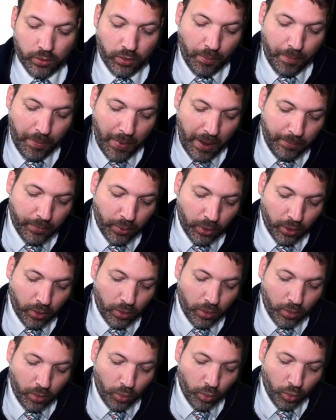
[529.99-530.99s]

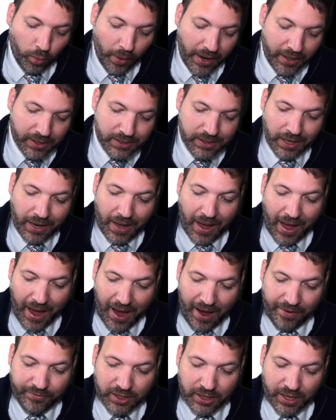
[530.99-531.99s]
remember, red is going to
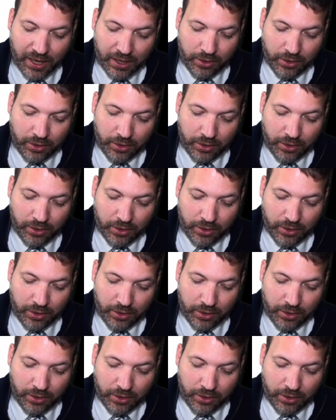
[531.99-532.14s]
have to get